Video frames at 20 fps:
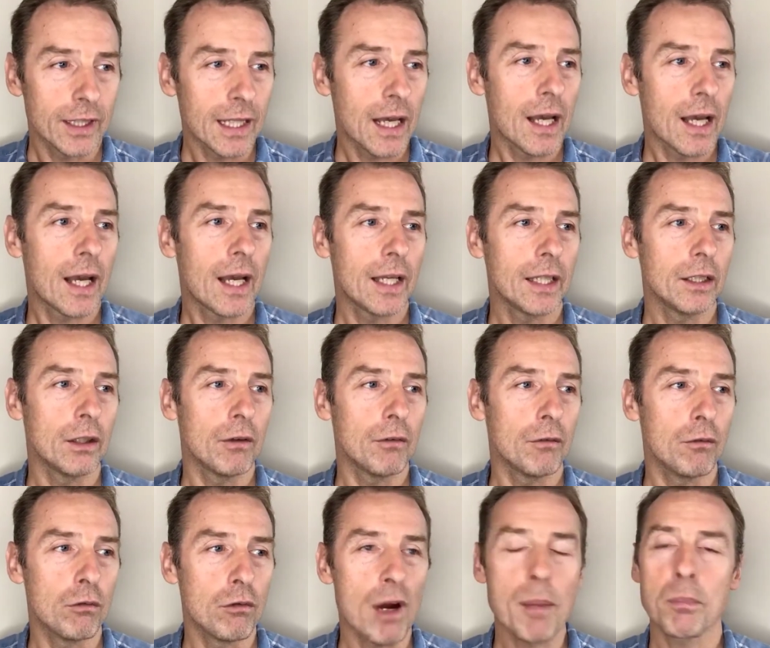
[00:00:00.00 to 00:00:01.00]
kind
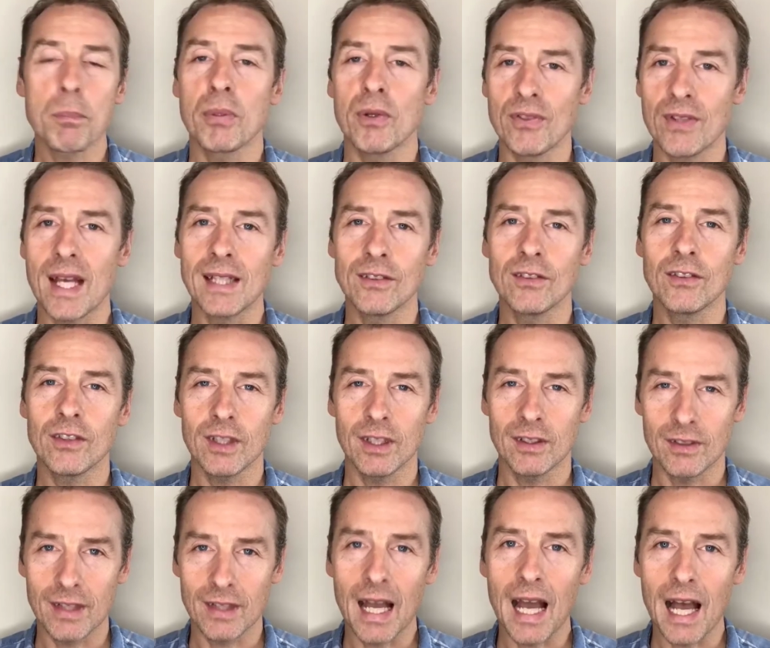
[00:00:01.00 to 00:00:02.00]
of
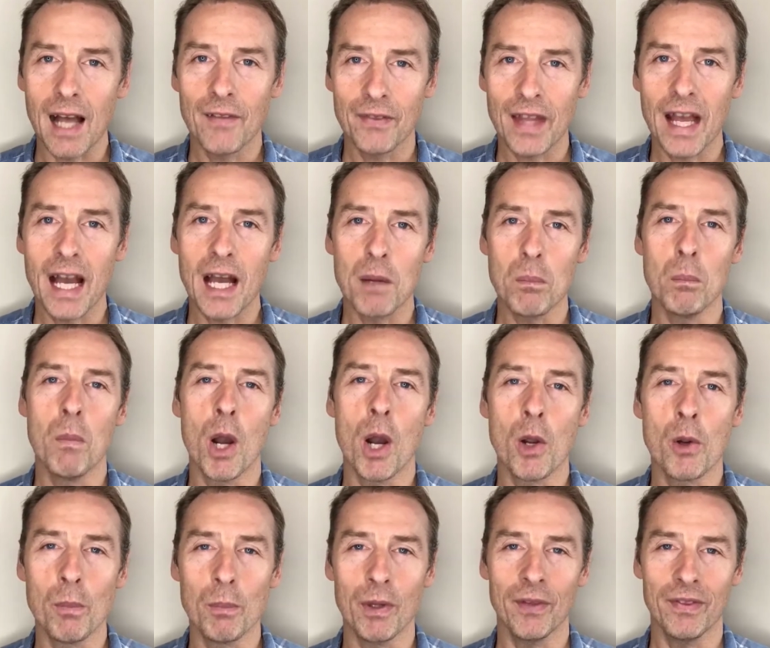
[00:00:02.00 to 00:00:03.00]
represented that
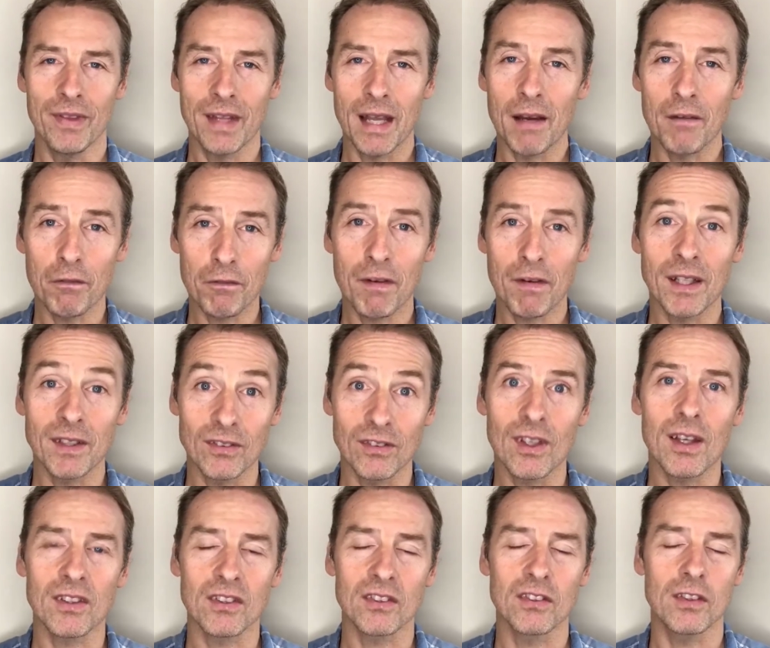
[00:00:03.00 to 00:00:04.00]
moment, that
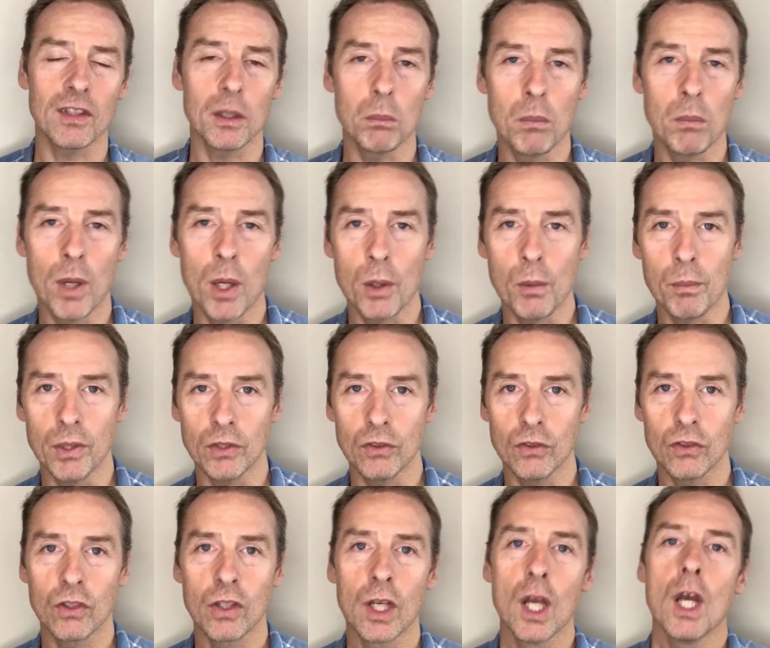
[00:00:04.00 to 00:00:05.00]
fantastic
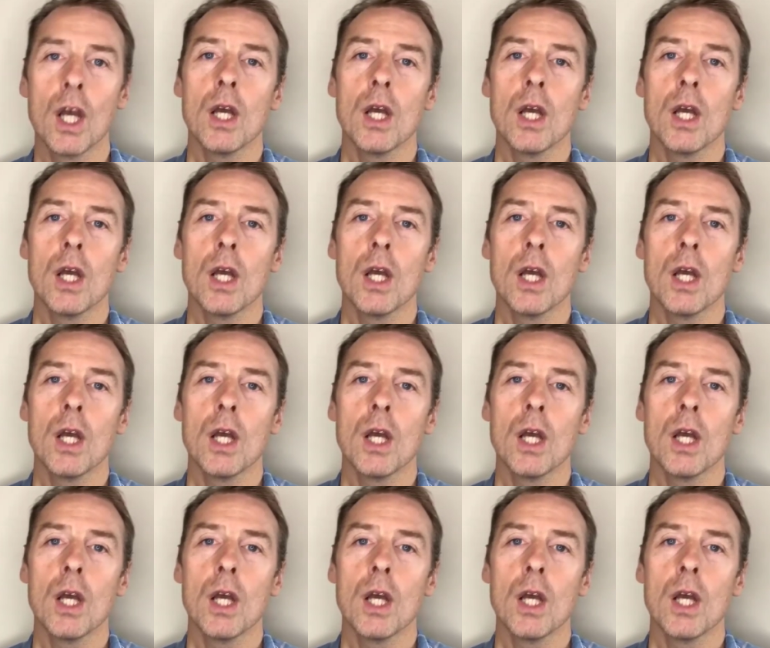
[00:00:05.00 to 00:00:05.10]
moment.